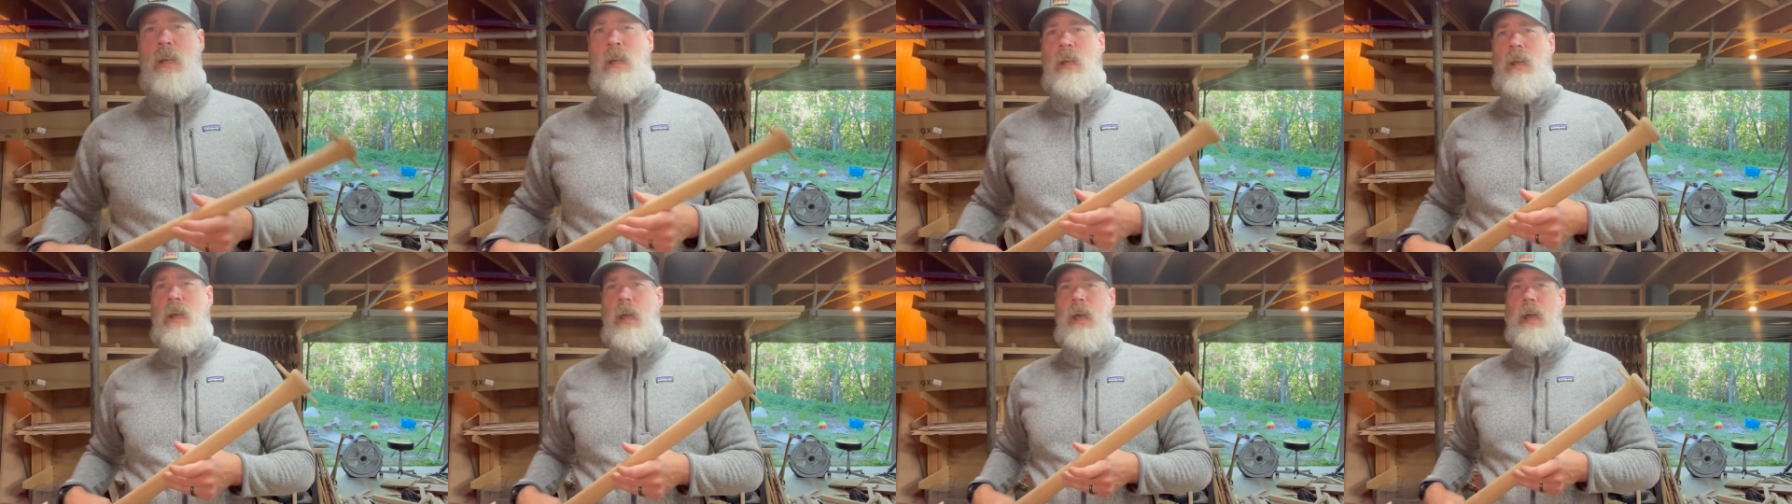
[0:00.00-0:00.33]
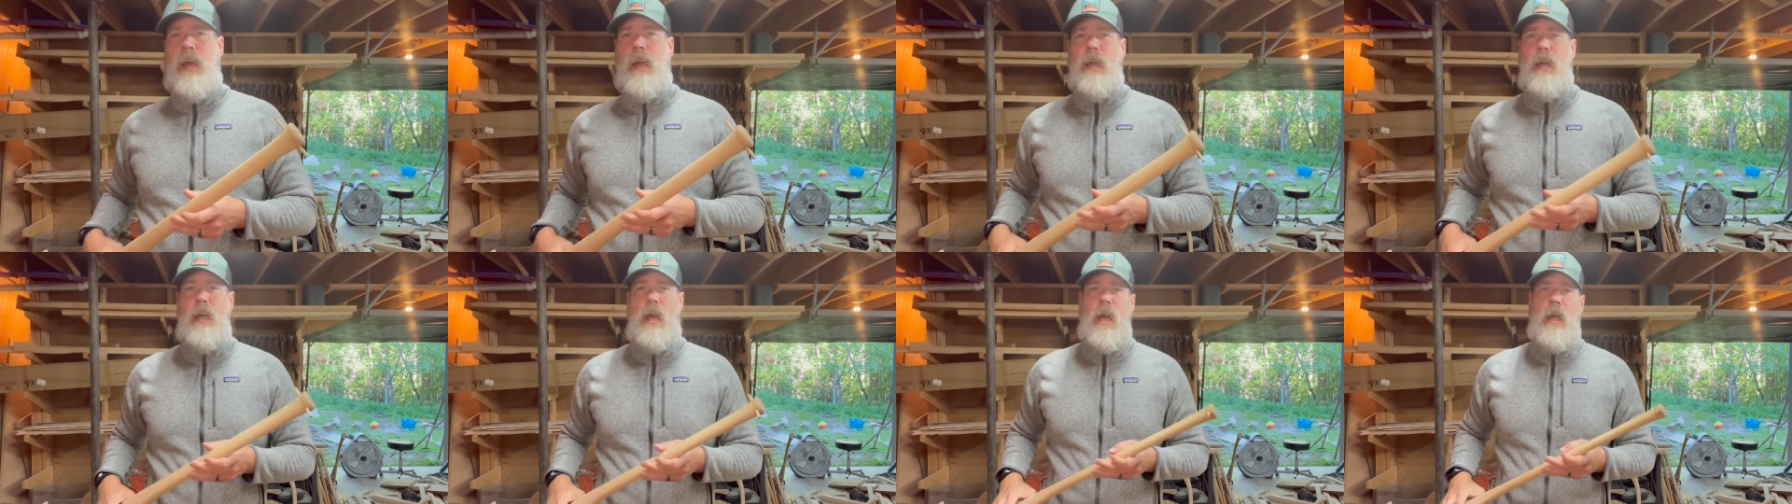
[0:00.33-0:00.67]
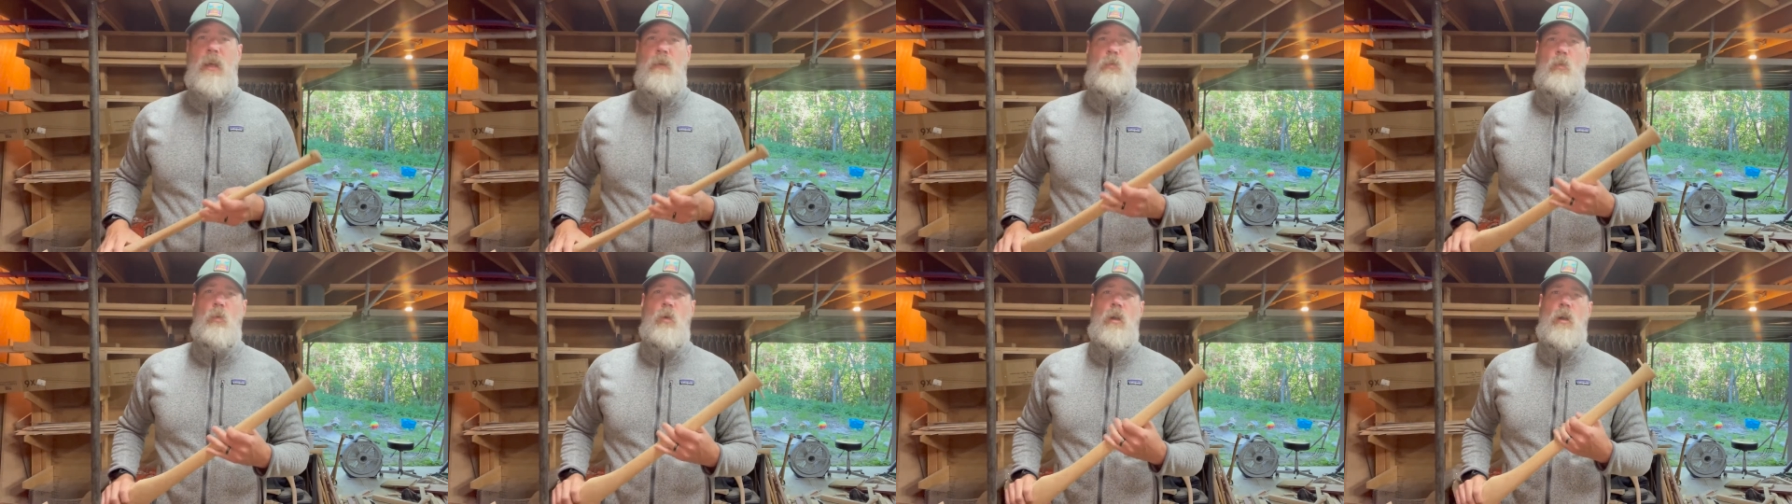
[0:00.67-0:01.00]
Hey,
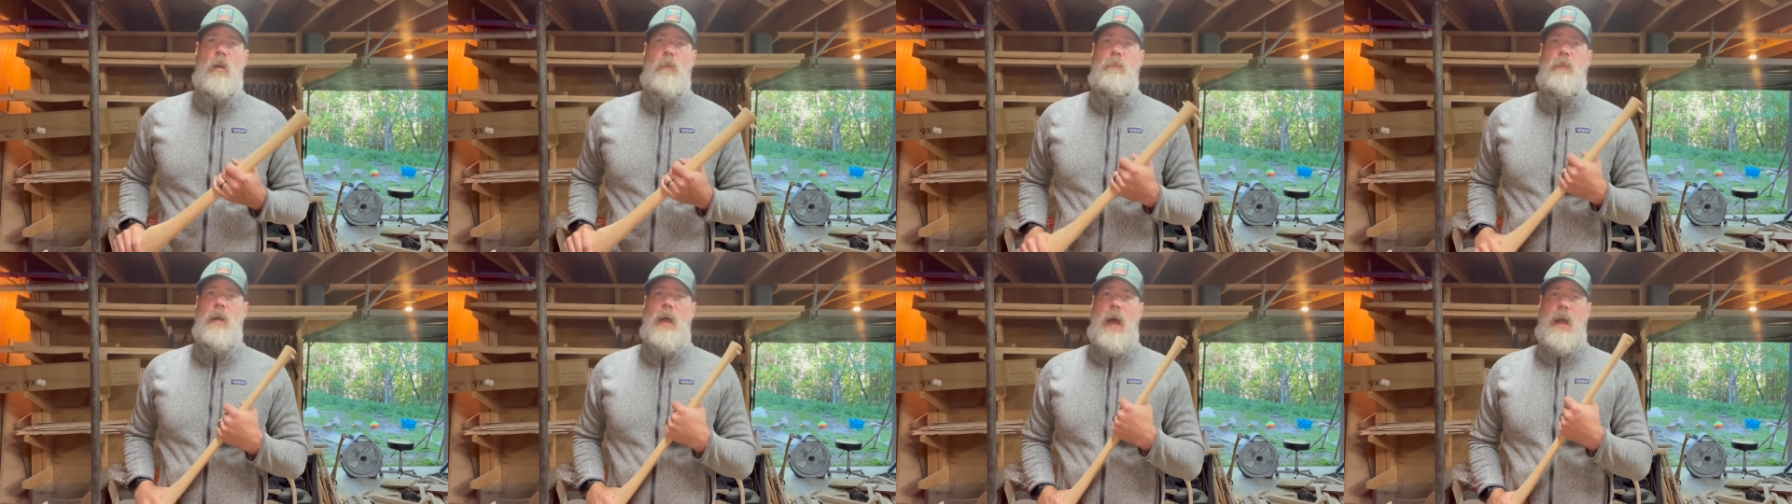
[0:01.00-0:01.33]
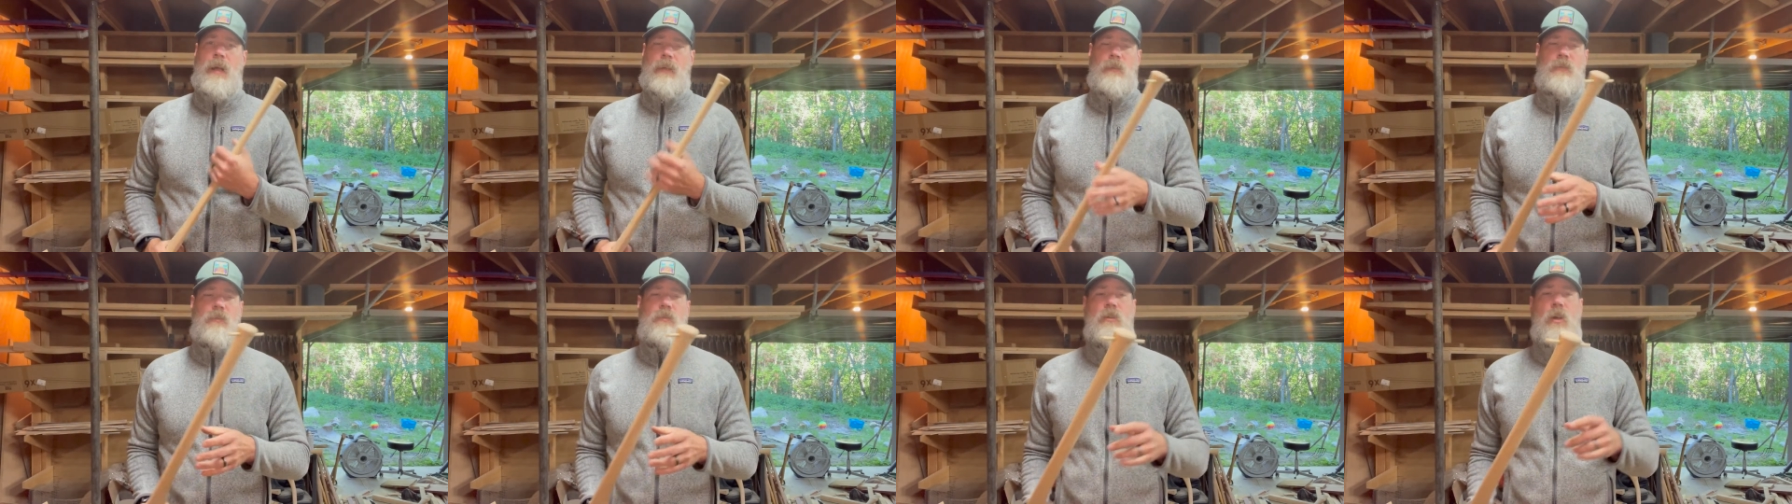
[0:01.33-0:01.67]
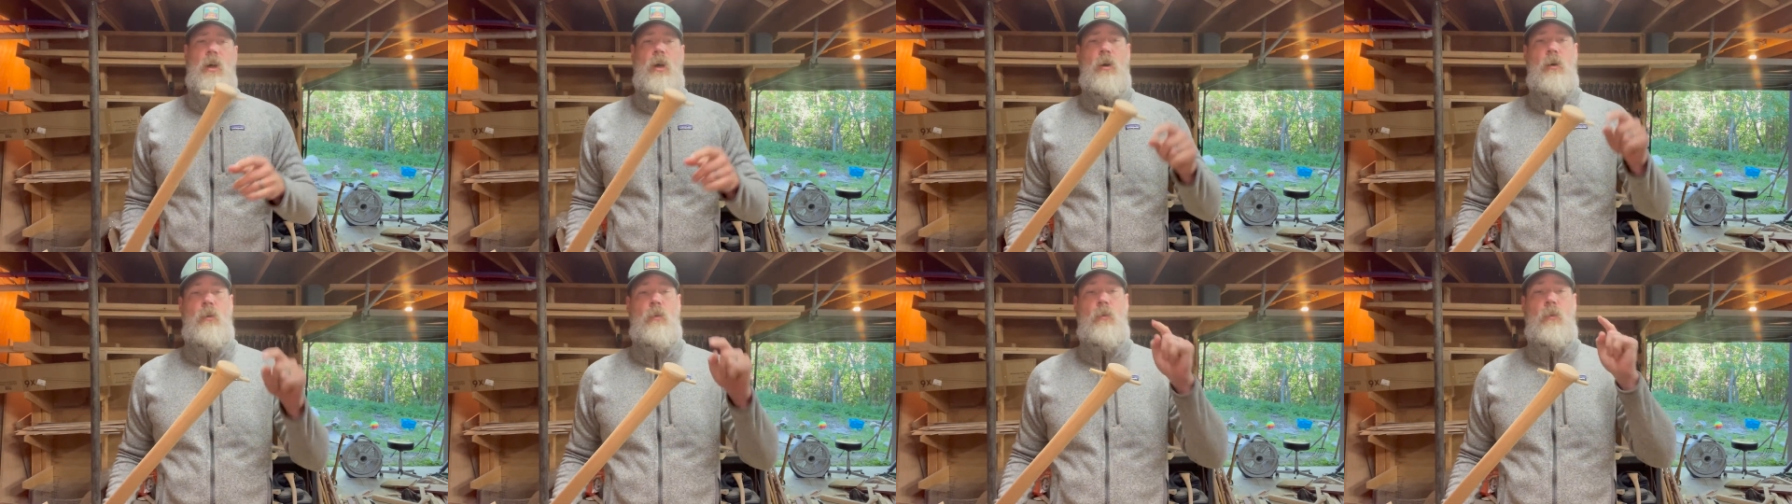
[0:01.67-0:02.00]
and we're back.
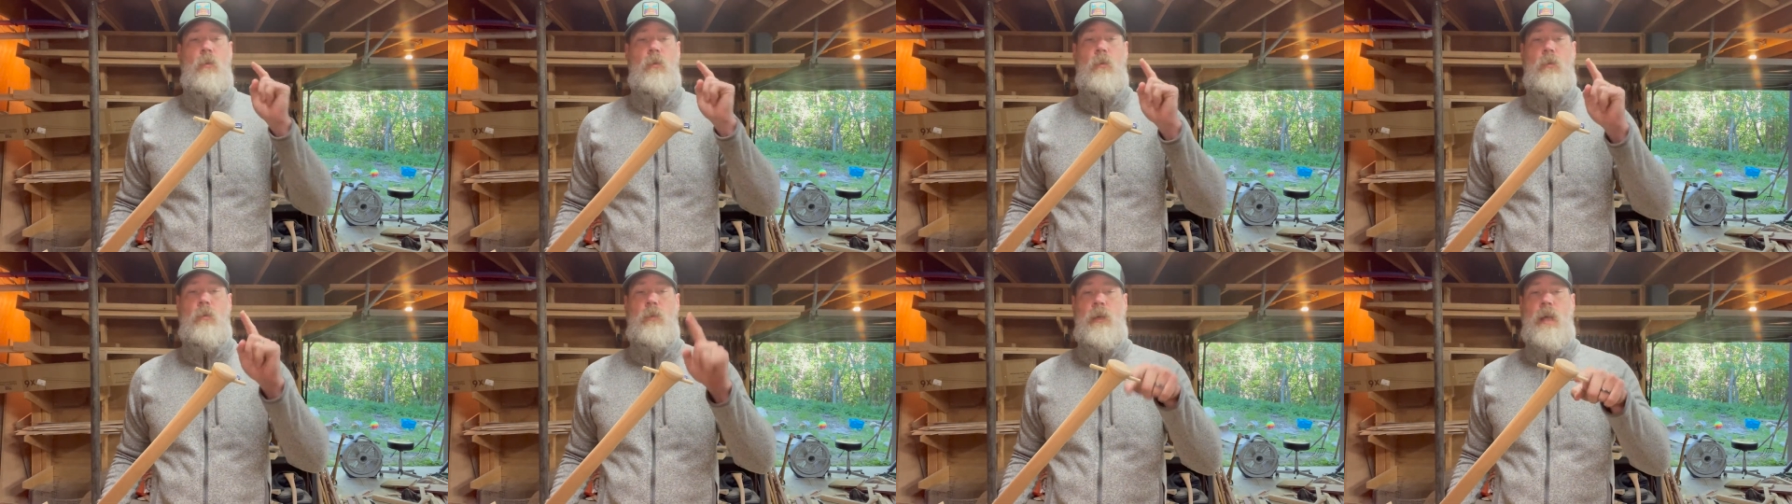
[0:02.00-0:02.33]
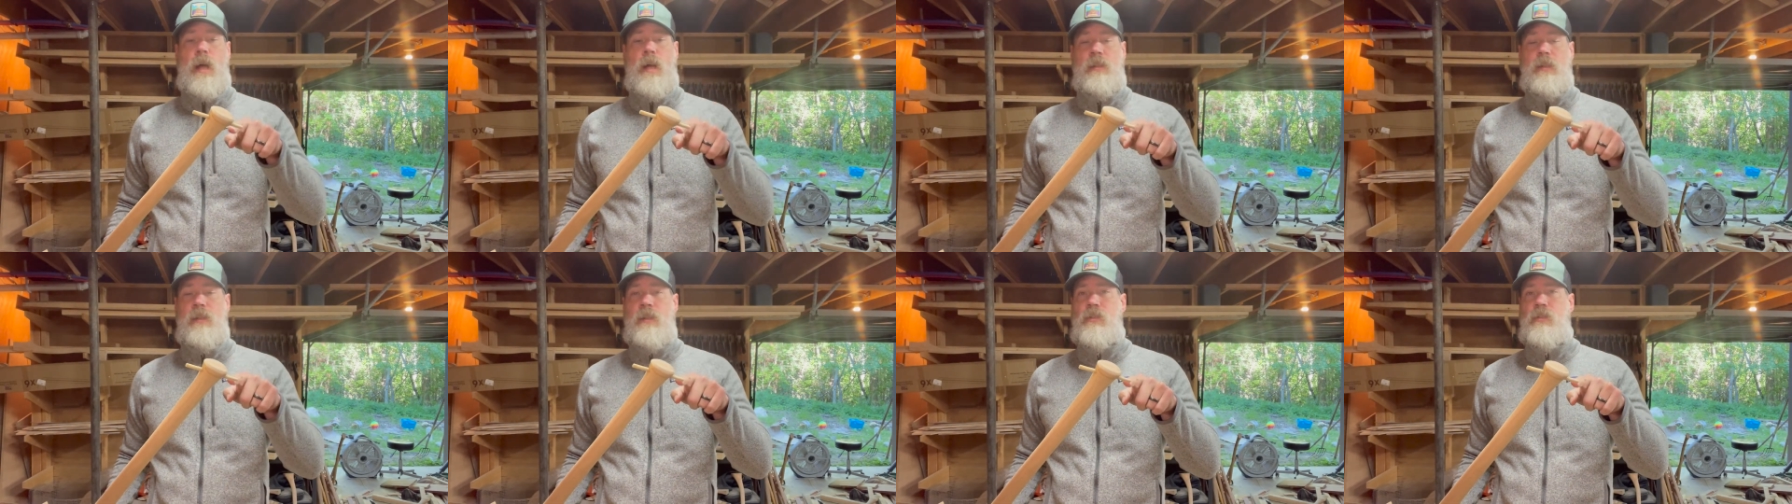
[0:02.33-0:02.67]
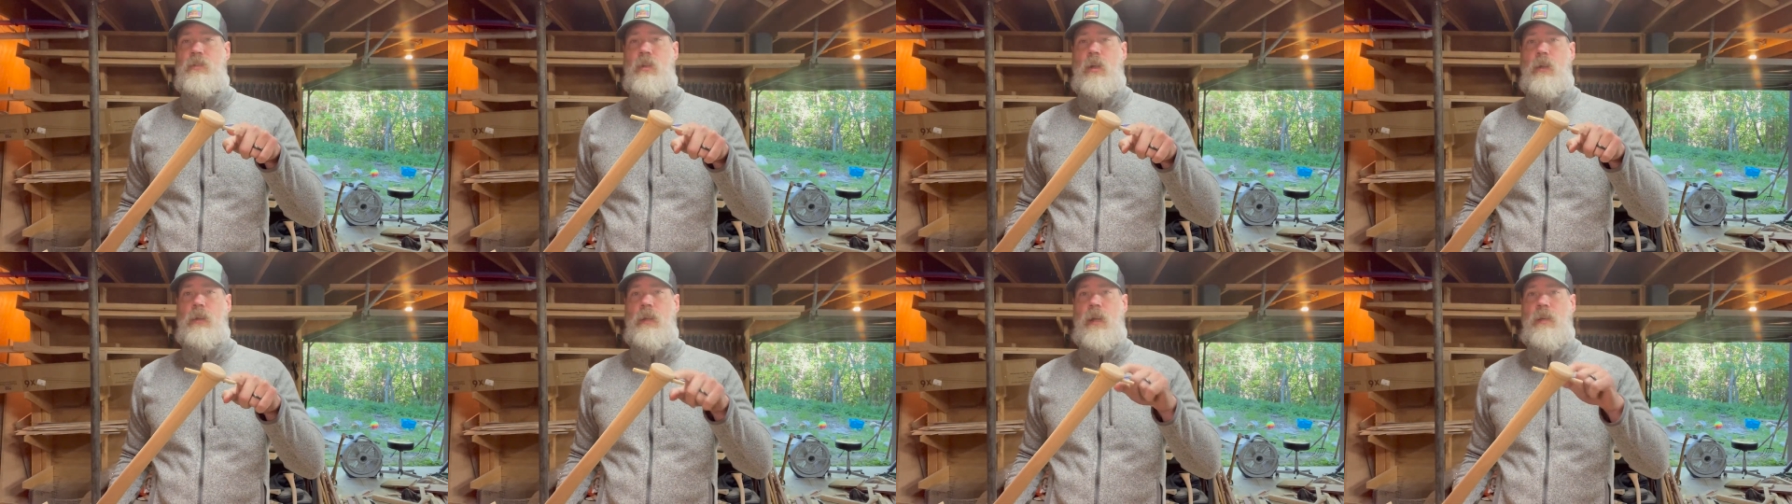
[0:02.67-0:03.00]
So we got
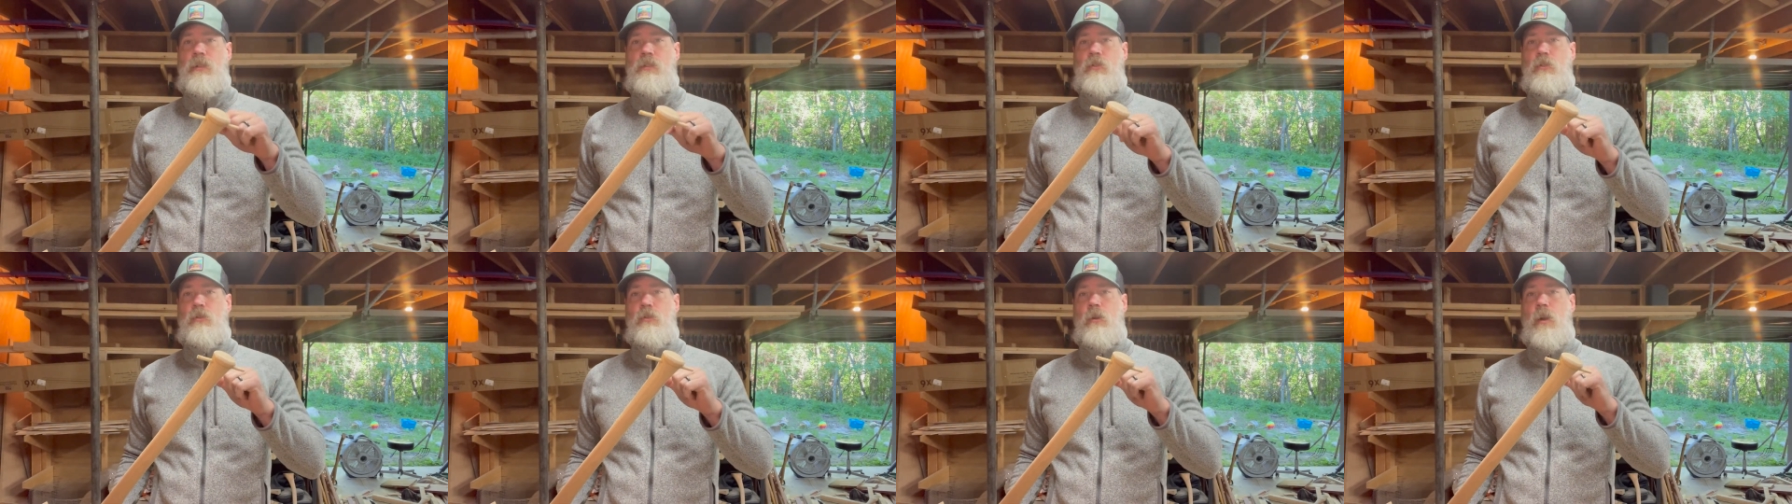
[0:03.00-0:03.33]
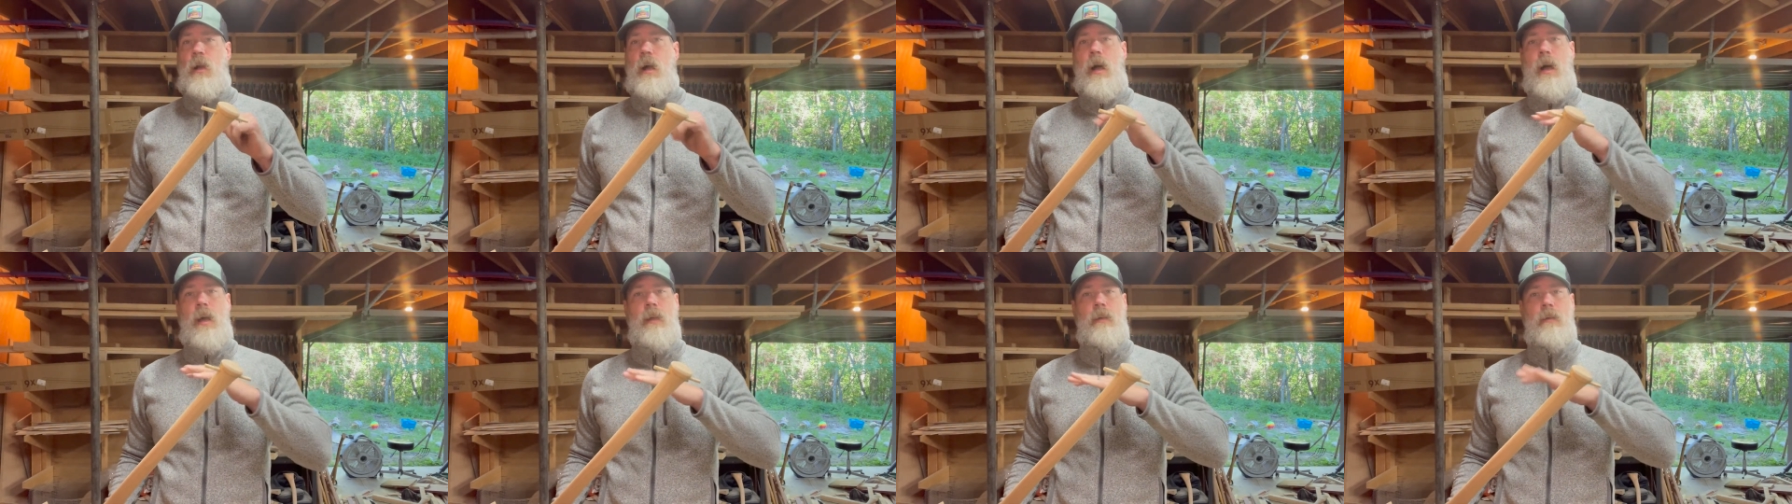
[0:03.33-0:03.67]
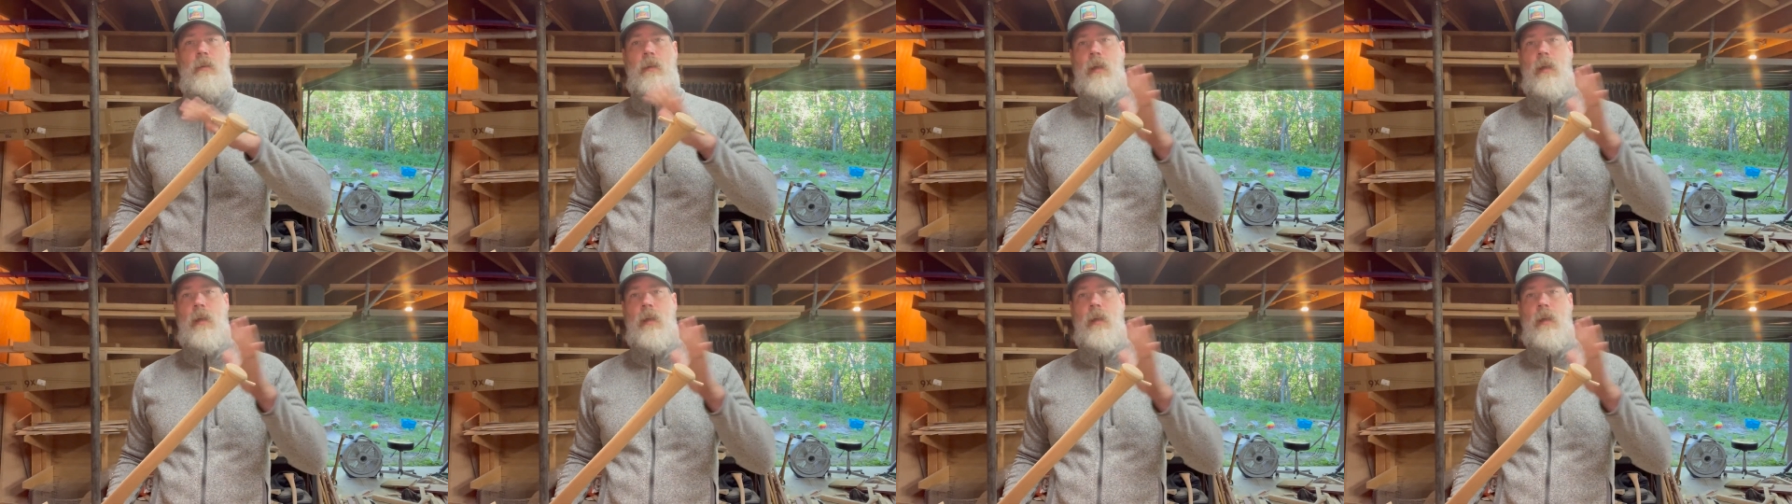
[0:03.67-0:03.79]
this all nice and dry.